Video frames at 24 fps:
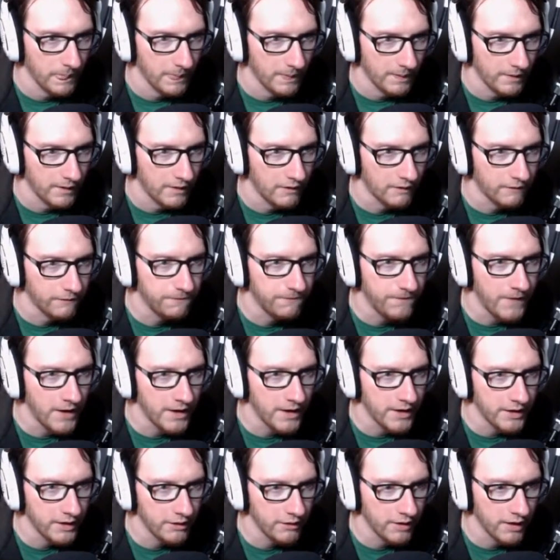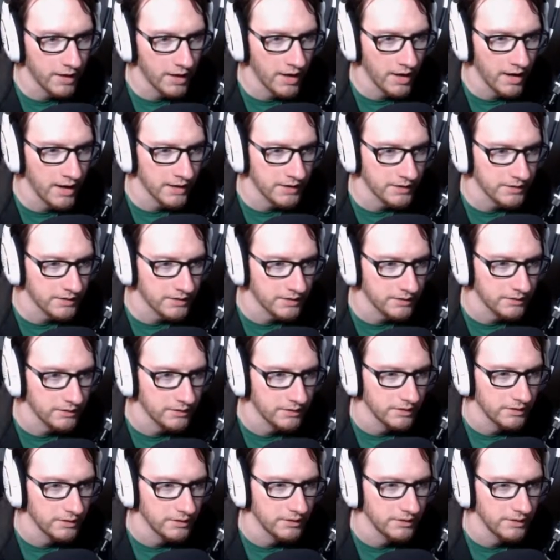Oh, fuck you guys.
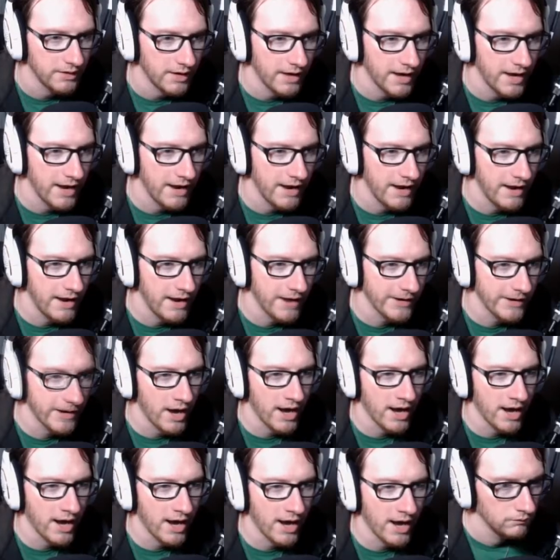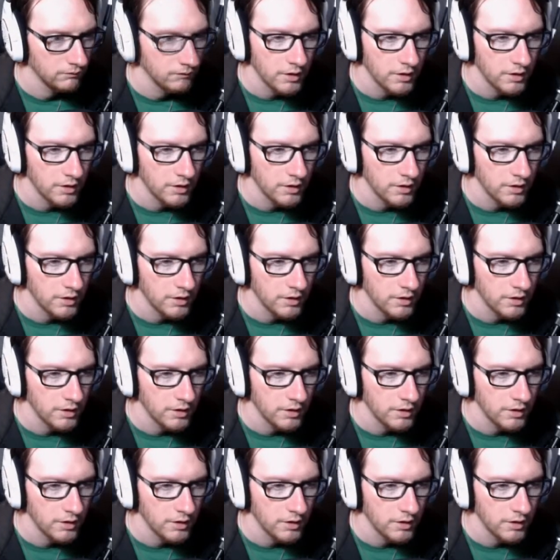They're everywhere.